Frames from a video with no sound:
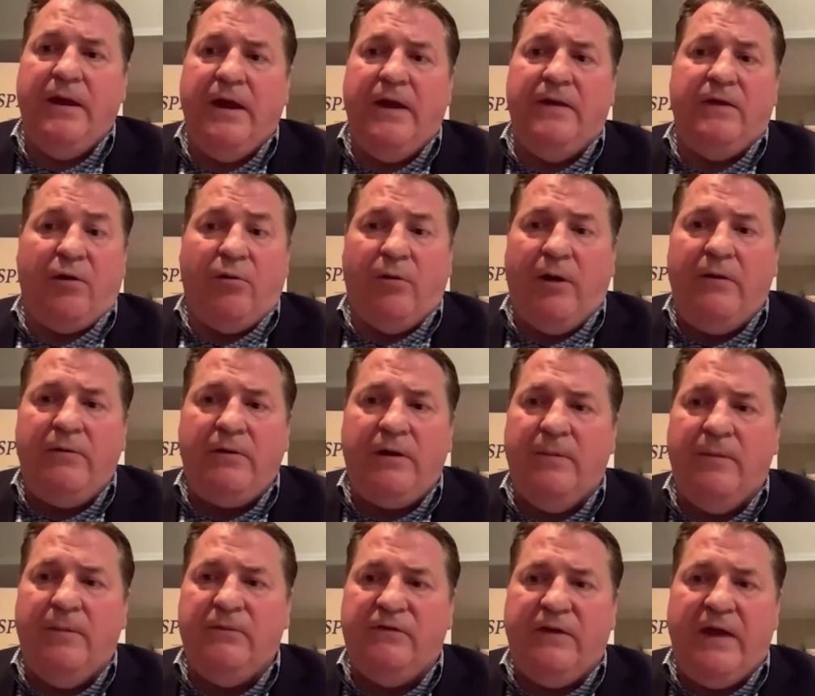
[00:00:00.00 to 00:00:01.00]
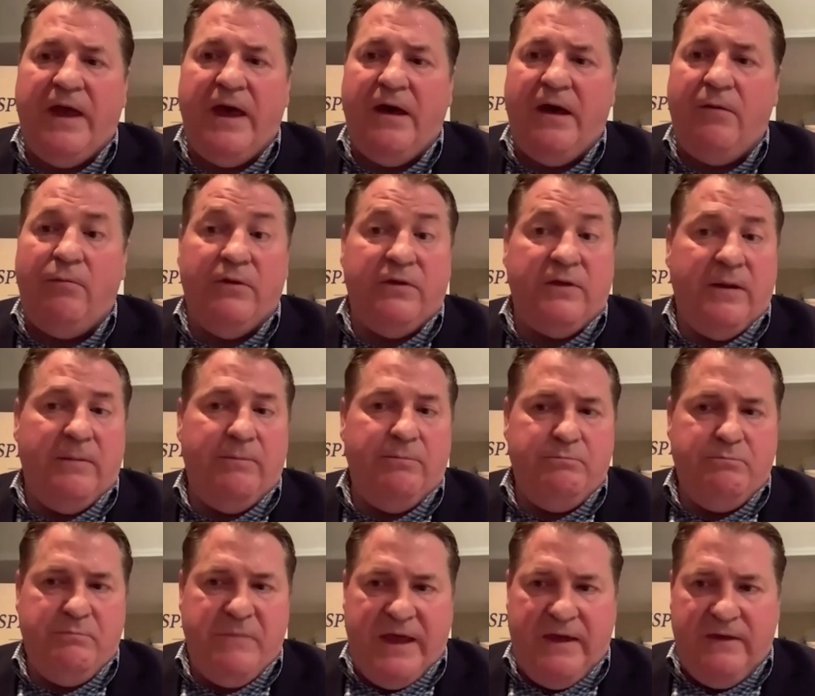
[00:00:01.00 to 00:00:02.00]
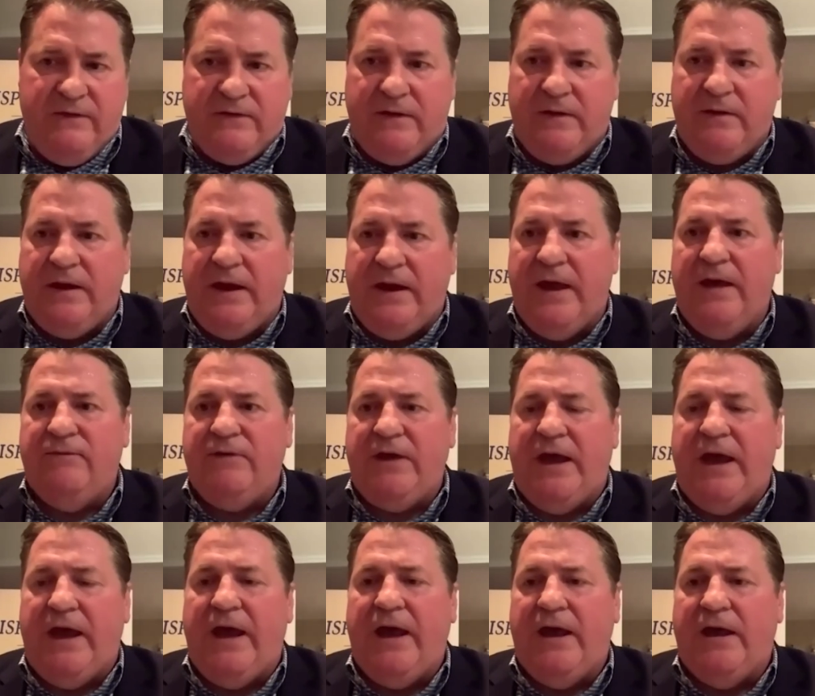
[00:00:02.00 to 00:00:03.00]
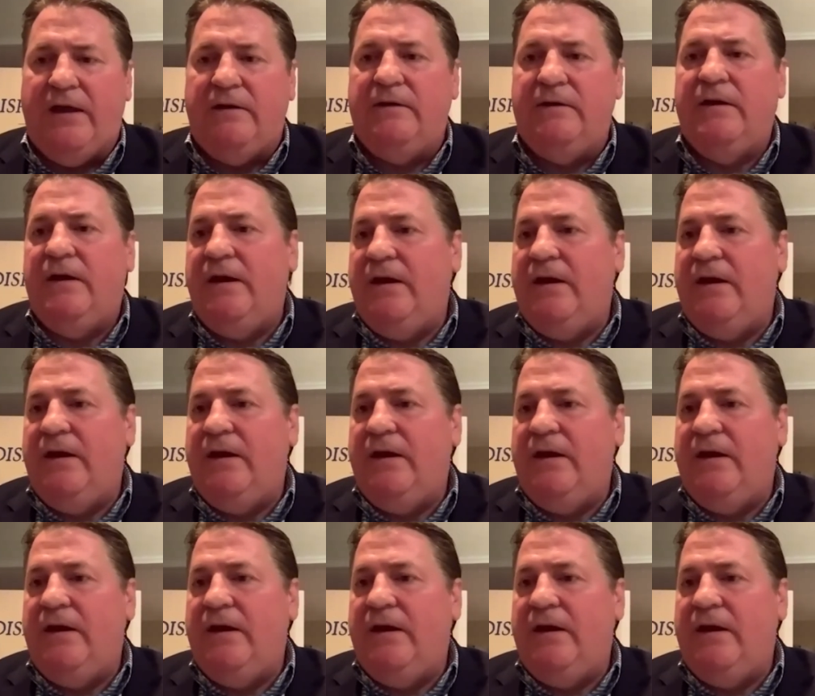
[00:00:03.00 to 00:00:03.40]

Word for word: And the crown comes down with an amazingly heavy hand.